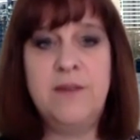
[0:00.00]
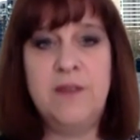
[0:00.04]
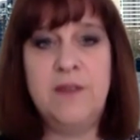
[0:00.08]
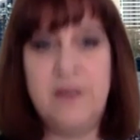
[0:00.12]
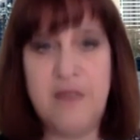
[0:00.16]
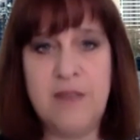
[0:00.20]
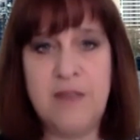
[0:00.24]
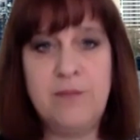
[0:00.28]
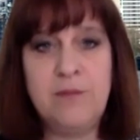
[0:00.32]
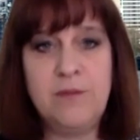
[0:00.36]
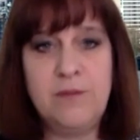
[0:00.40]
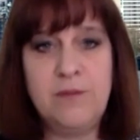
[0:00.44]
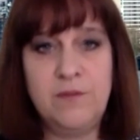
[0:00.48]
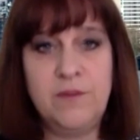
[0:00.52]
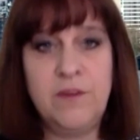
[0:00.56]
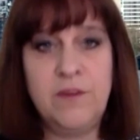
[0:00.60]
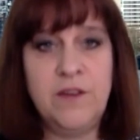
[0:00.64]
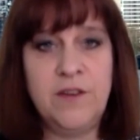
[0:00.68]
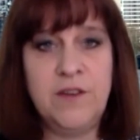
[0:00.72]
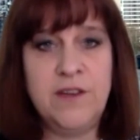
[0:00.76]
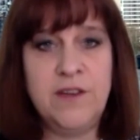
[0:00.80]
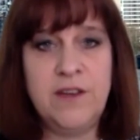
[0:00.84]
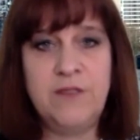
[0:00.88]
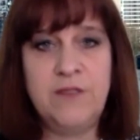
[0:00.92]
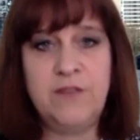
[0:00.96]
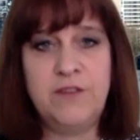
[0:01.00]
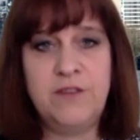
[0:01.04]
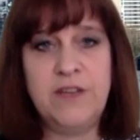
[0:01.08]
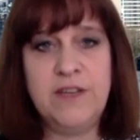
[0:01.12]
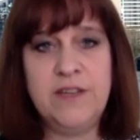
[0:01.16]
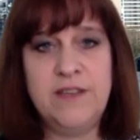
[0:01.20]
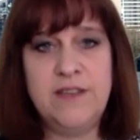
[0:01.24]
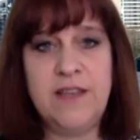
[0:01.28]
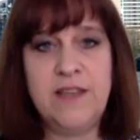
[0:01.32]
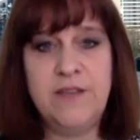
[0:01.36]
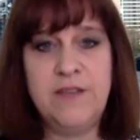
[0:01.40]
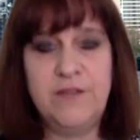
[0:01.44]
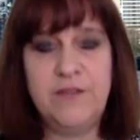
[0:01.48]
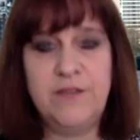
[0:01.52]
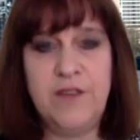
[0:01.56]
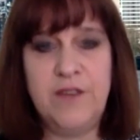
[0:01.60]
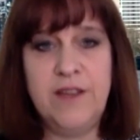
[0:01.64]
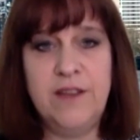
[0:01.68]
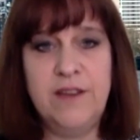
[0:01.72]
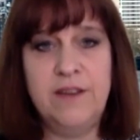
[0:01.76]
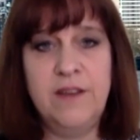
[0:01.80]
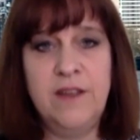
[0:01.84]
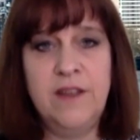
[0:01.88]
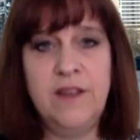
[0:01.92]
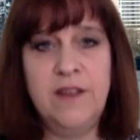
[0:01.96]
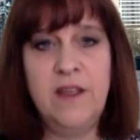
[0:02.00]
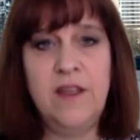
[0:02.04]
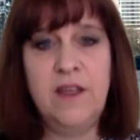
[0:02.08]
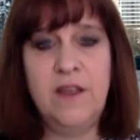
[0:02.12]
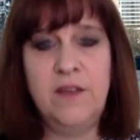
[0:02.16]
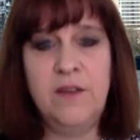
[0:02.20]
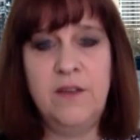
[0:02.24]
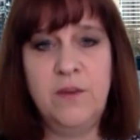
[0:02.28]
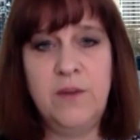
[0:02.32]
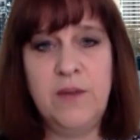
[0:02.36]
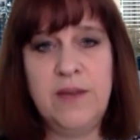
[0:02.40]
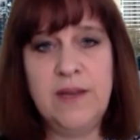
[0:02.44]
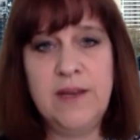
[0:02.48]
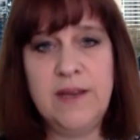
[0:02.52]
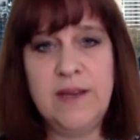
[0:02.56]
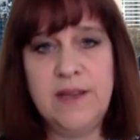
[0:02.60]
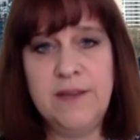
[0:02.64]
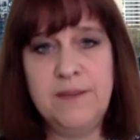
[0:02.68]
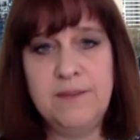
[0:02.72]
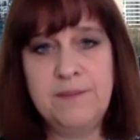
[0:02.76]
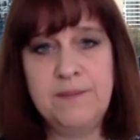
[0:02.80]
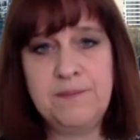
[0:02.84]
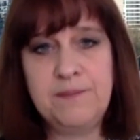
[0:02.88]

enable delivery safely and quickly.